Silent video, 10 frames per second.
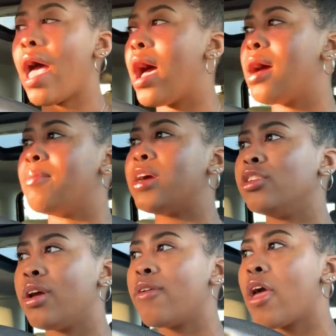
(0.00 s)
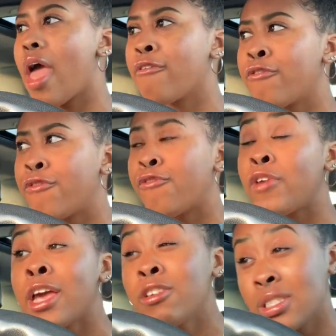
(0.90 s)
Um, it
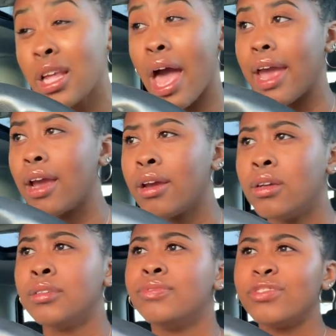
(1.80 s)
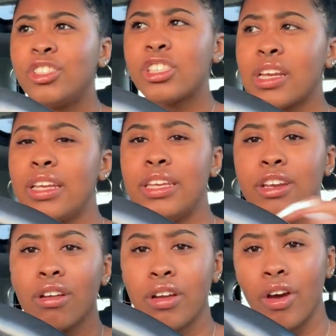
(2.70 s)
feels like just like a
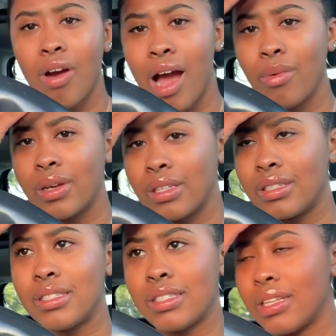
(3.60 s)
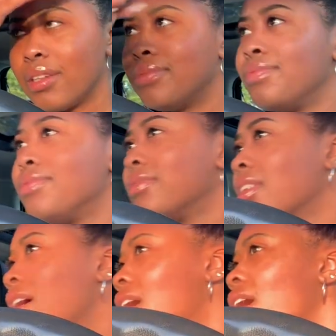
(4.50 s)
year ago I was
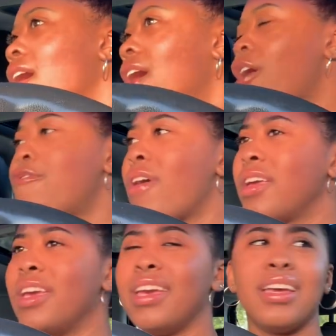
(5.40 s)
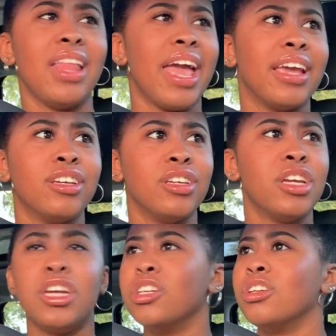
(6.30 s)
a fucking like
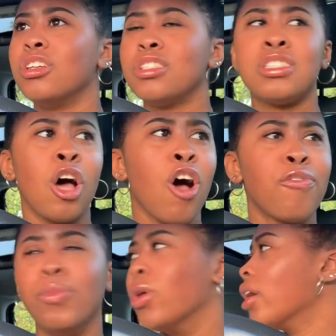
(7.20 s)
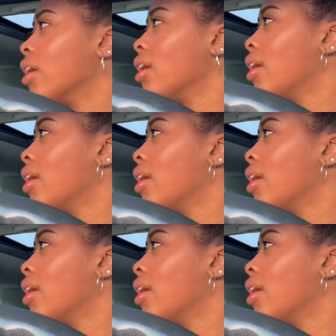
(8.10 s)
sophomore,